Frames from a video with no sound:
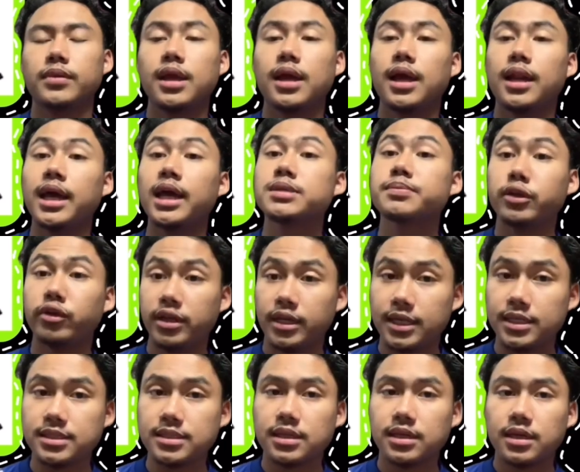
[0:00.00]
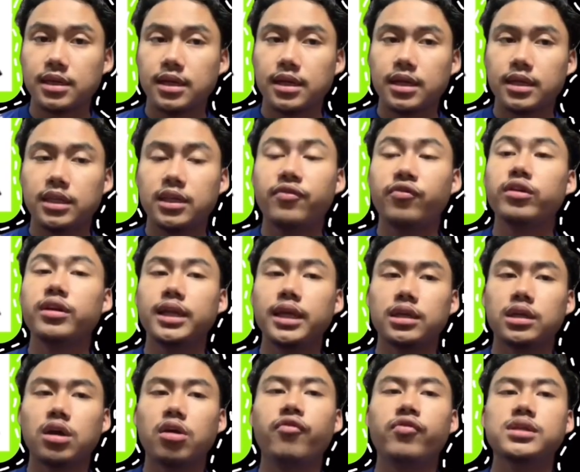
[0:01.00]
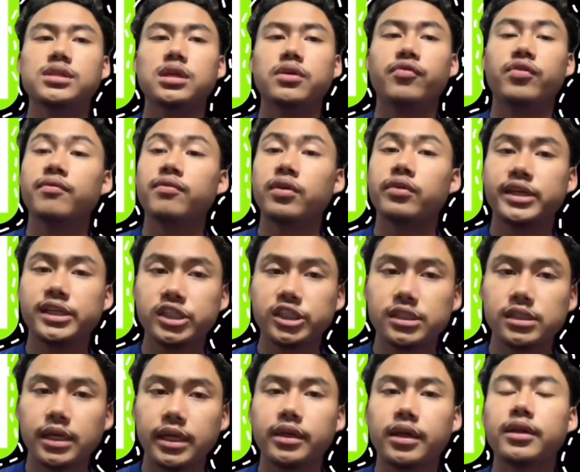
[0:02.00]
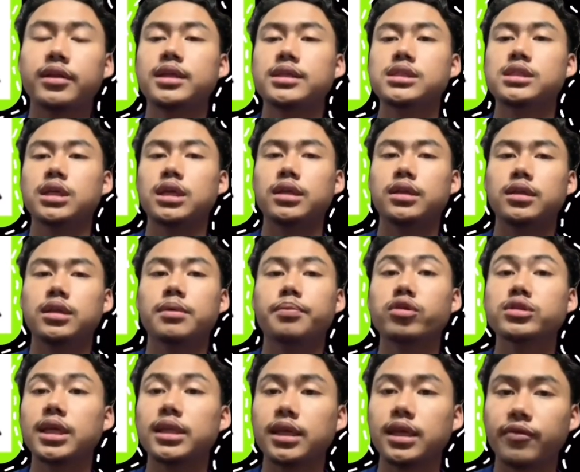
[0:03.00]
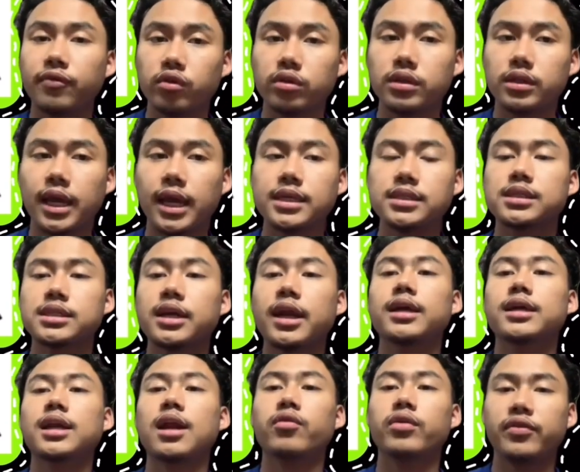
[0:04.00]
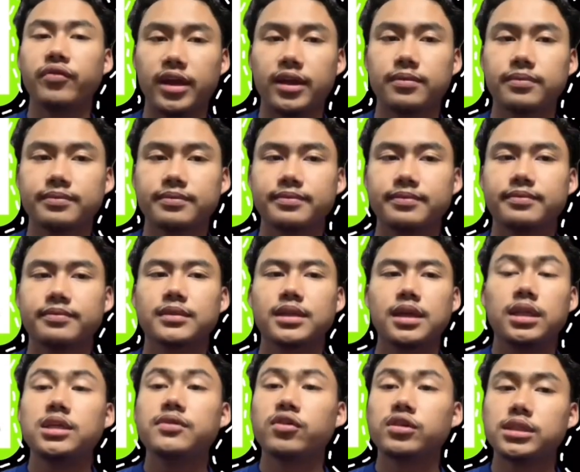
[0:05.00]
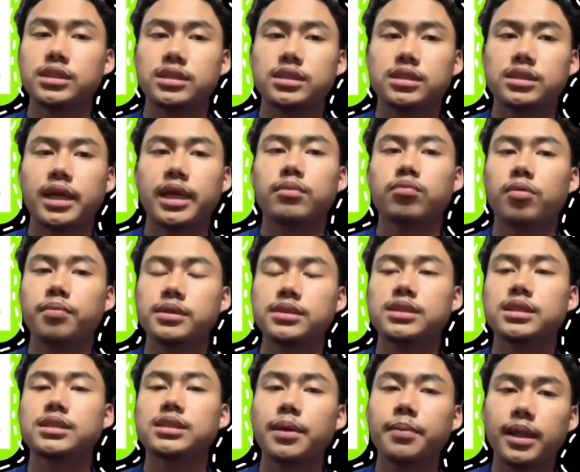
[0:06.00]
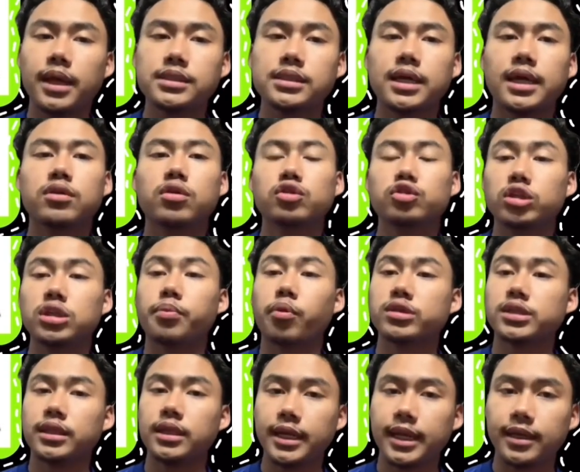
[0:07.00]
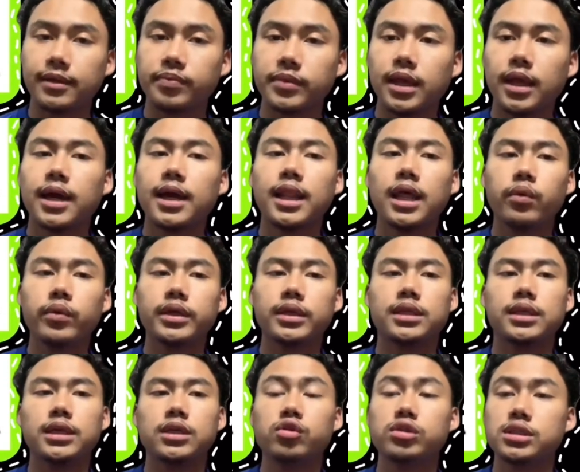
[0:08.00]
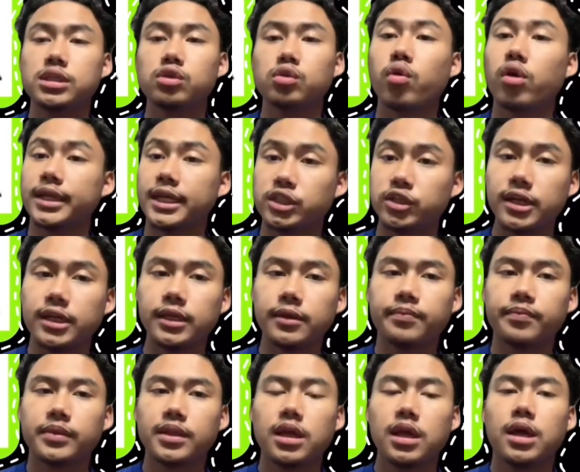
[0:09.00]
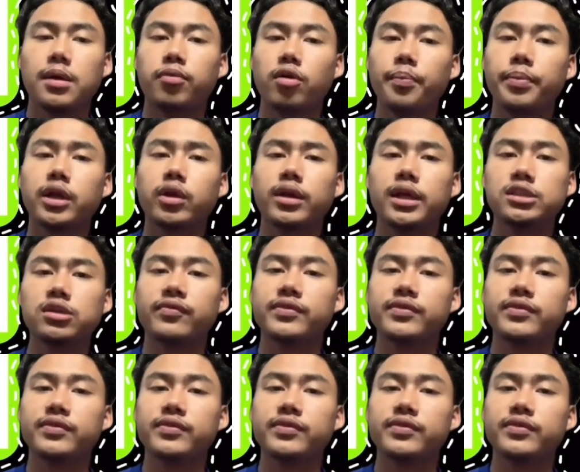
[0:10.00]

Last but not least, the foot link offers a firm foundation and guarantees the prosthetic foot has correct ground effect. These forces and moments stabilize and control the prosthetic leg, allowing the user to walk naturally. Proper regulation of